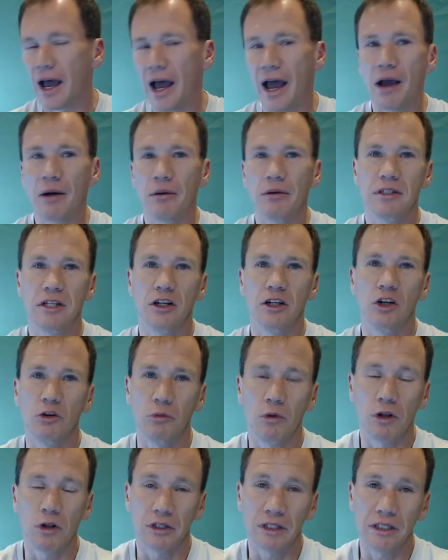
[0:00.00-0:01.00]
I would say no
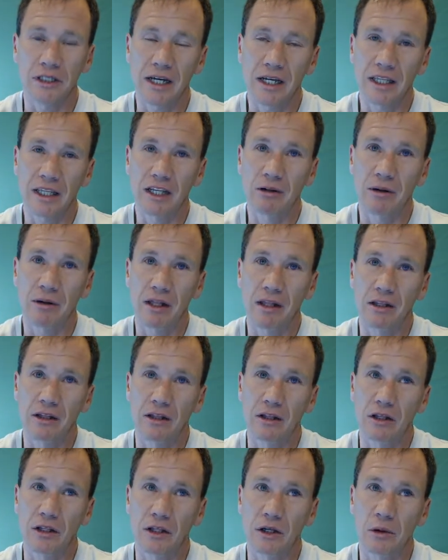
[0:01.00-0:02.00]
mold detected rather
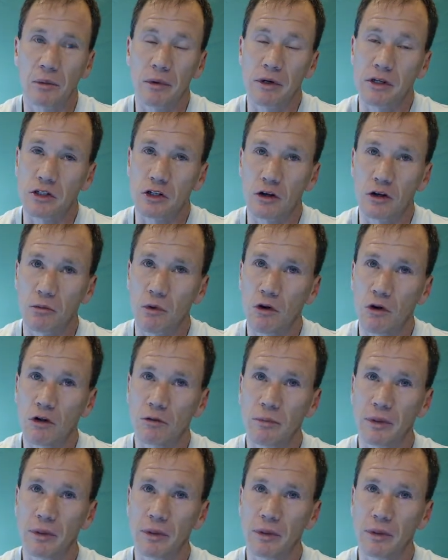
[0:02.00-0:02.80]
than there was no mold,